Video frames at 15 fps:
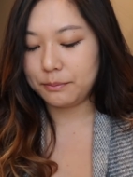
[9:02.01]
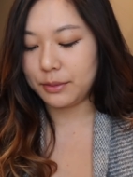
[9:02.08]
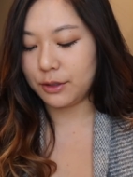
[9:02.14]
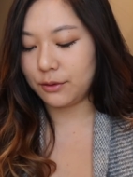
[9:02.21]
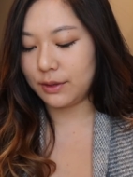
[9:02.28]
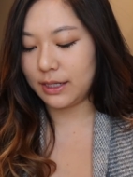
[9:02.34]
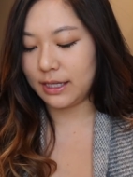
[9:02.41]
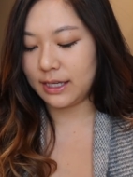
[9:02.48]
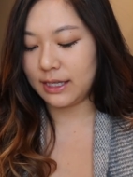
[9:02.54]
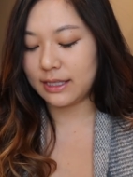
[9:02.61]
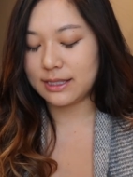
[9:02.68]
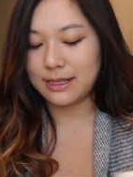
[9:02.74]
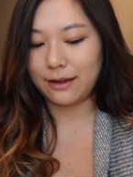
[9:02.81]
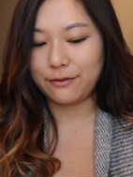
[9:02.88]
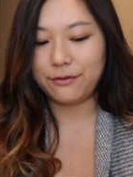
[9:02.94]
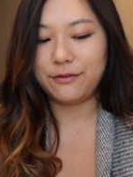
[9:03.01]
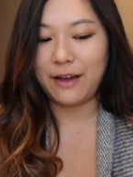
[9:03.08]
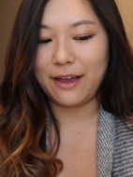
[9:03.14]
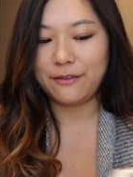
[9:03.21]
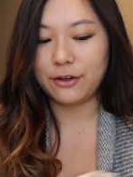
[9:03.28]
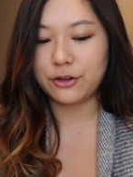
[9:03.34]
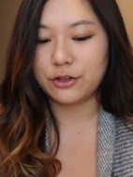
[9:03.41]
Beauty. It's like
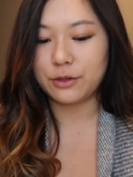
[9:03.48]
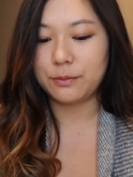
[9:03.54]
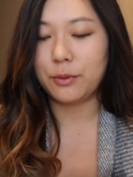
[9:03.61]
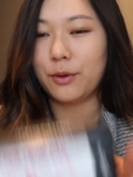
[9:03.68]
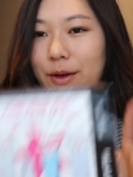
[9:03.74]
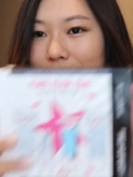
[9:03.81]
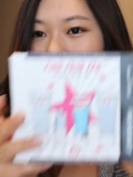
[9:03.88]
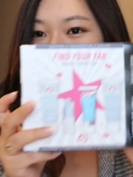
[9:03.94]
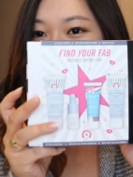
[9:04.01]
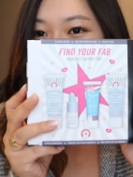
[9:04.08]
500 point